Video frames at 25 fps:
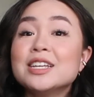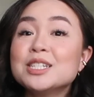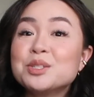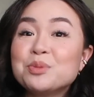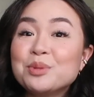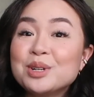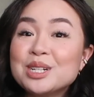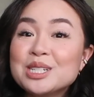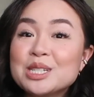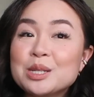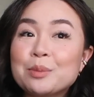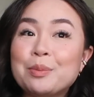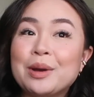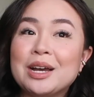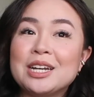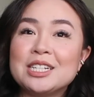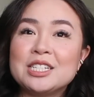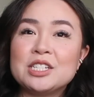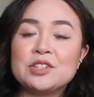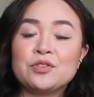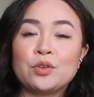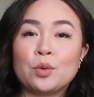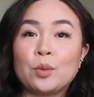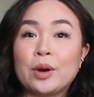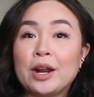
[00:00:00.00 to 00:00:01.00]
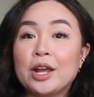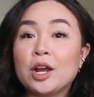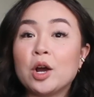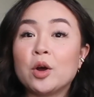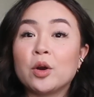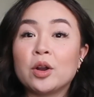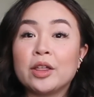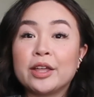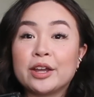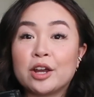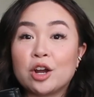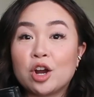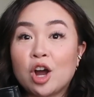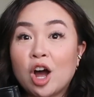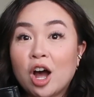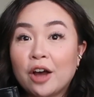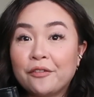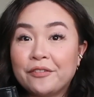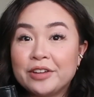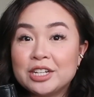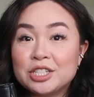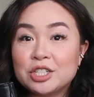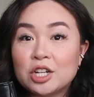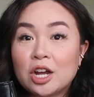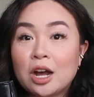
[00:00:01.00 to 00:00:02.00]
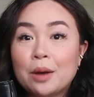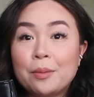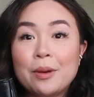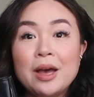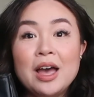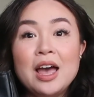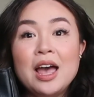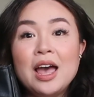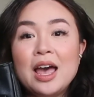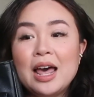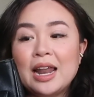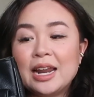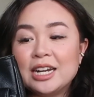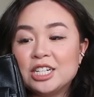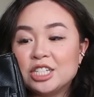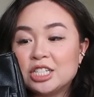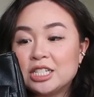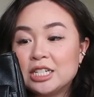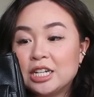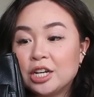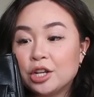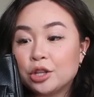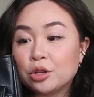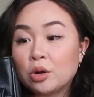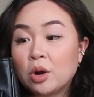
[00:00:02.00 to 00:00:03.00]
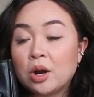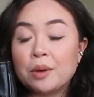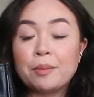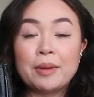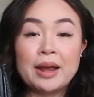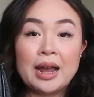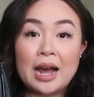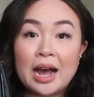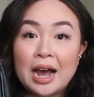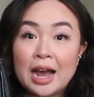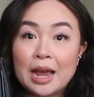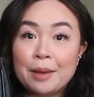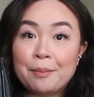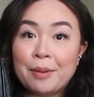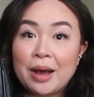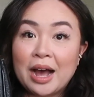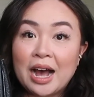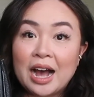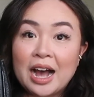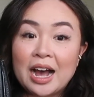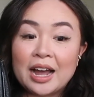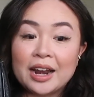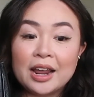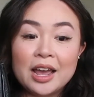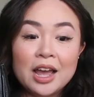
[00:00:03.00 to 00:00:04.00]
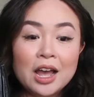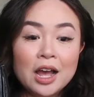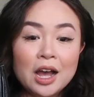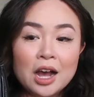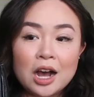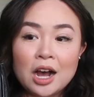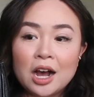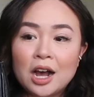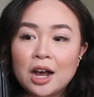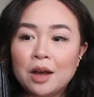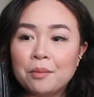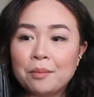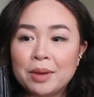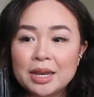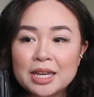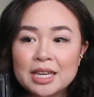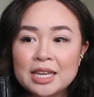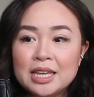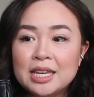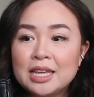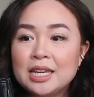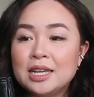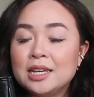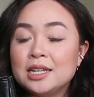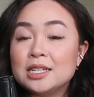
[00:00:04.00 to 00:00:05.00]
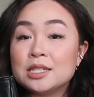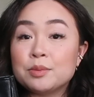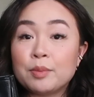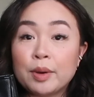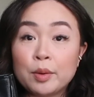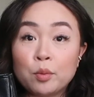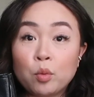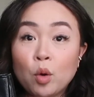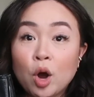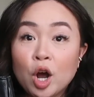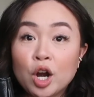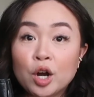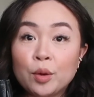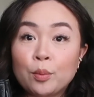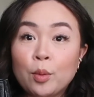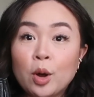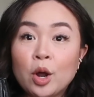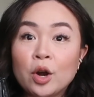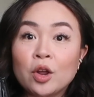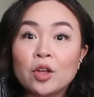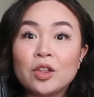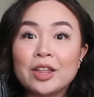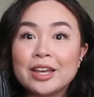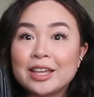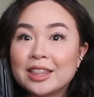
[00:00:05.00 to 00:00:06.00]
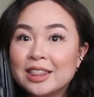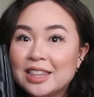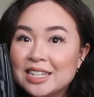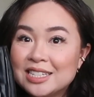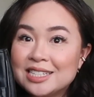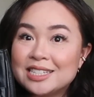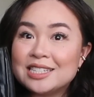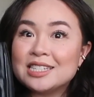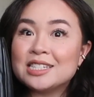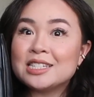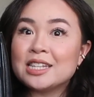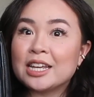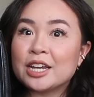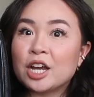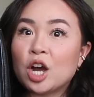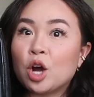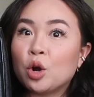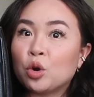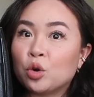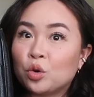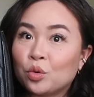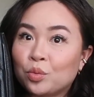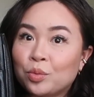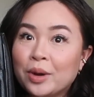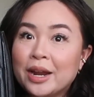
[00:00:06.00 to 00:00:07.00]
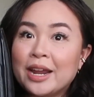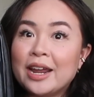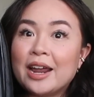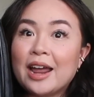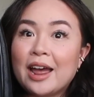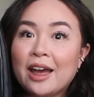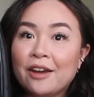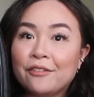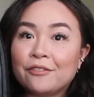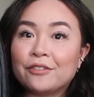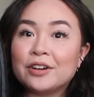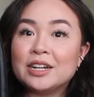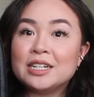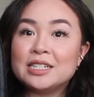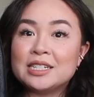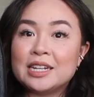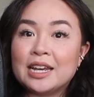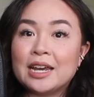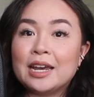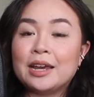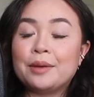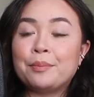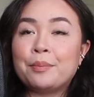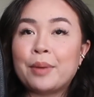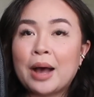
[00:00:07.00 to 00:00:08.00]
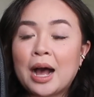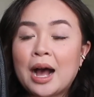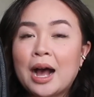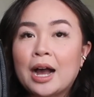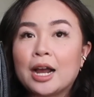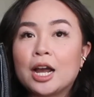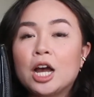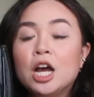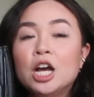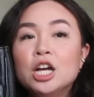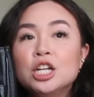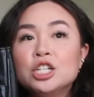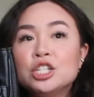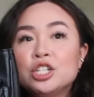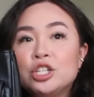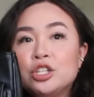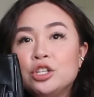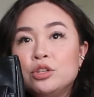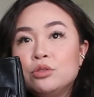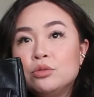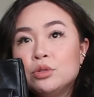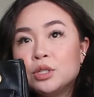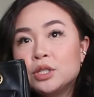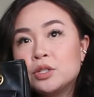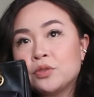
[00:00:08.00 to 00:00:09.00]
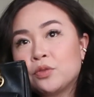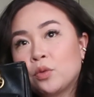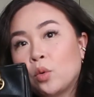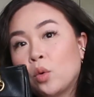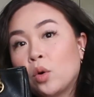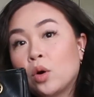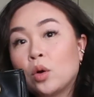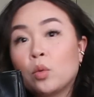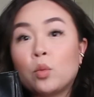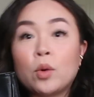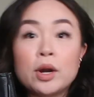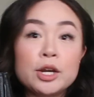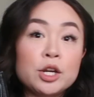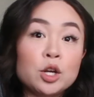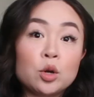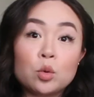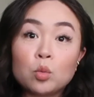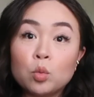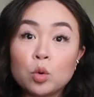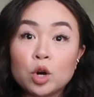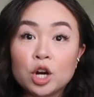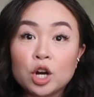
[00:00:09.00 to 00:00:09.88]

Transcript: This one is the best for when I go to like a coffee shop and I just need to throw in my iPad, my keys, my water bottle. Like this is like a great everyday bag to use for when you're